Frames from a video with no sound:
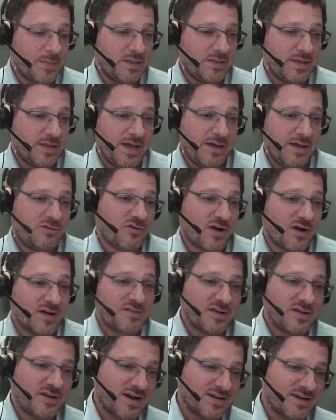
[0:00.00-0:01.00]
They
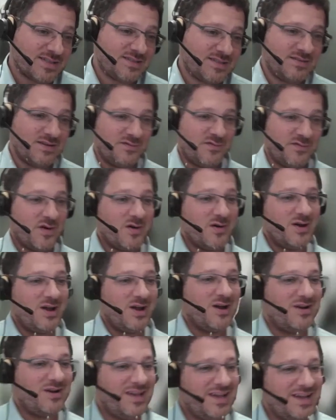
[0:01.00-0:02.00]
trusted us
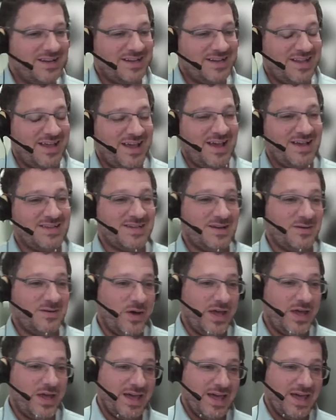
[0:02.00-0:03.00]
very early in the days,
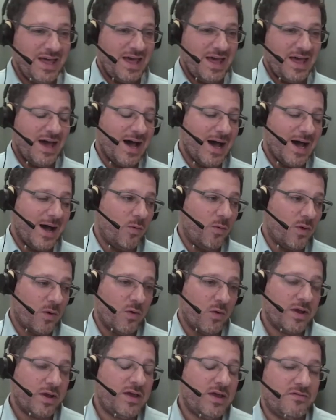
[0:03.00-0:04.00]
and we're
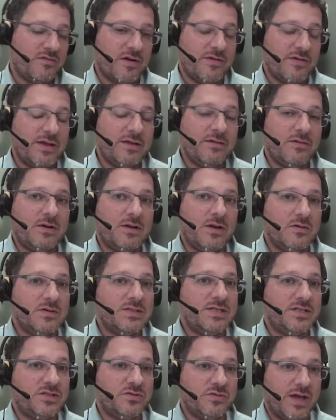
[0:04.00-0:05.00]
working very
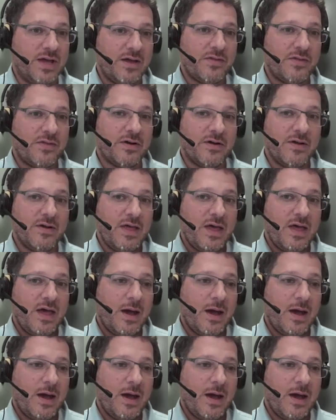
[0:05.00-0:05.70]
closely together.